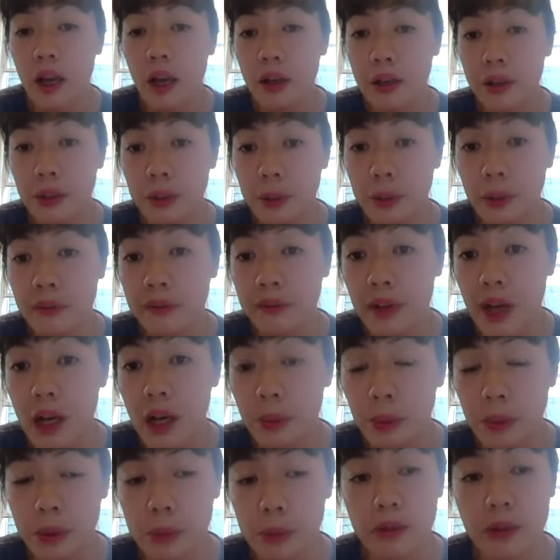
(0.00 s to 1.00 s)
who were
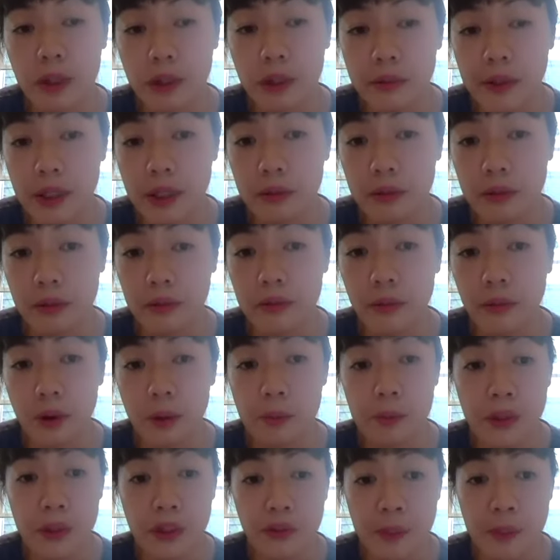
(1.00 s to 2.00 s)
involved with previous
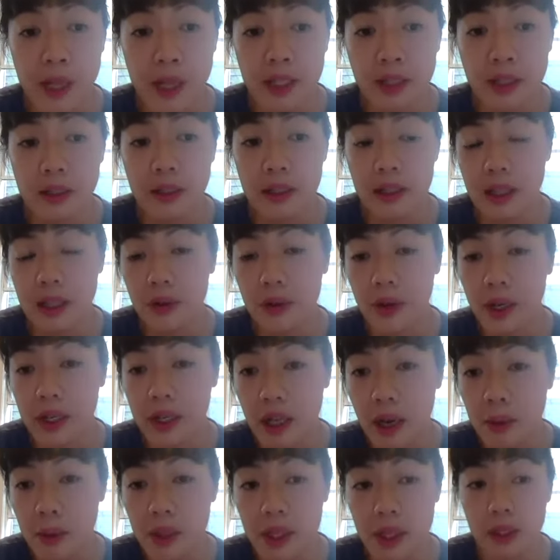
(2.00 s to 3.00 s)
reform movements in the
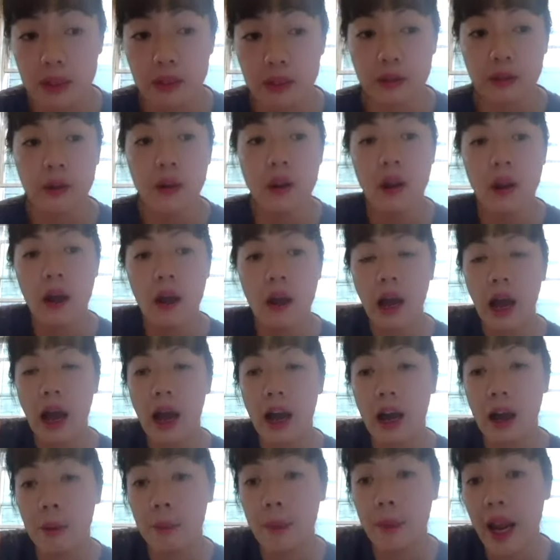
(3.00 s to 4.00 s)
UAW.
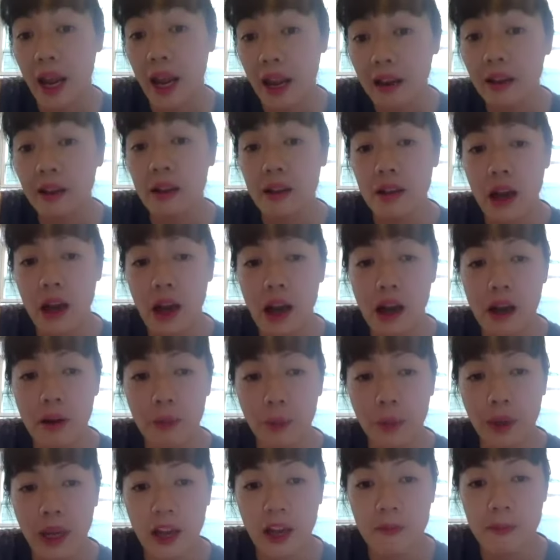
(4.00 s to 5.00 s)
Um, and uh,
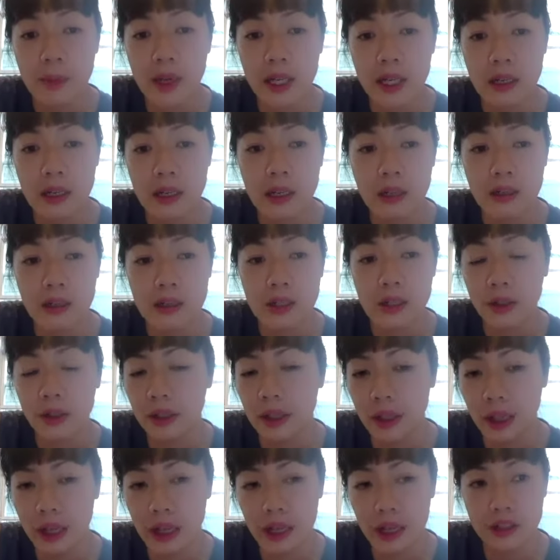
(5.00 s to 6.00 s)
we have many
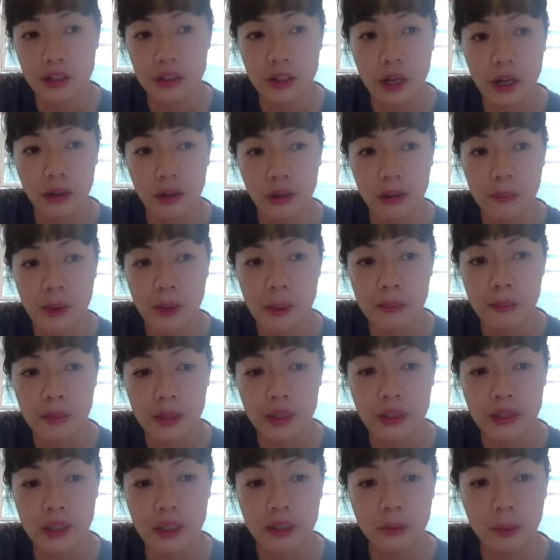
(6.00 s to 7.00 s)
newly engaged younger
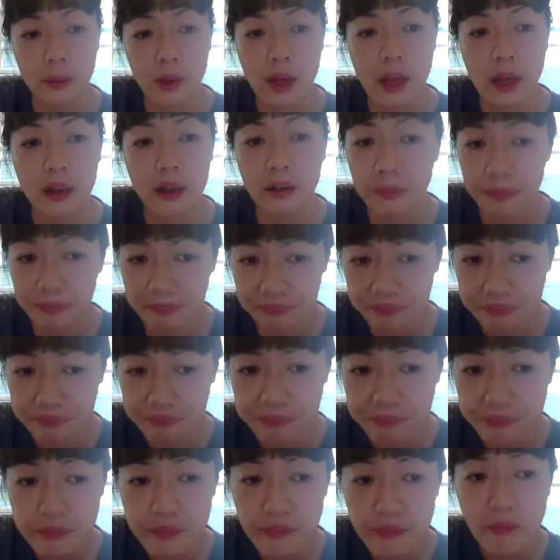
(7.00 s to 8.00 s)
members as well.
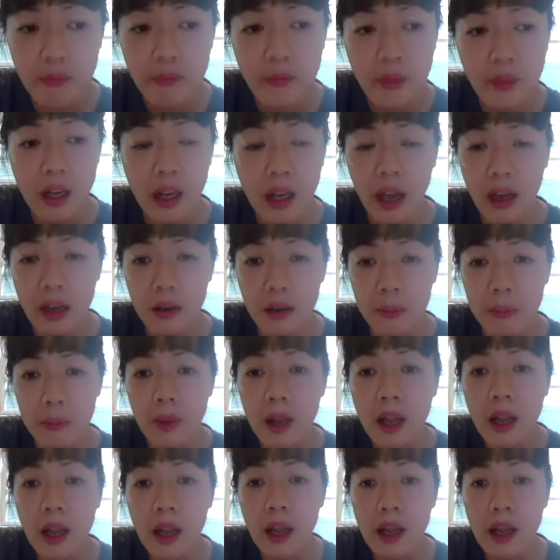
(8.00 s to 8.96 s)
Um,